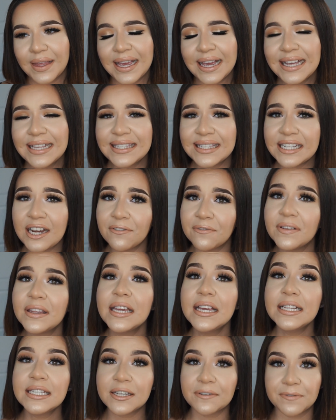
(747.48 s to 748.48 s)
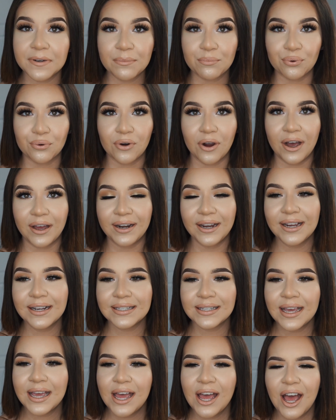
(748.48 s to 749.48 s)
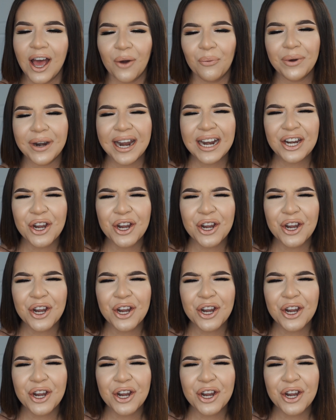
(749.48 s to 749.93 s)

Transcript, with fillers: it's definitely a different product what I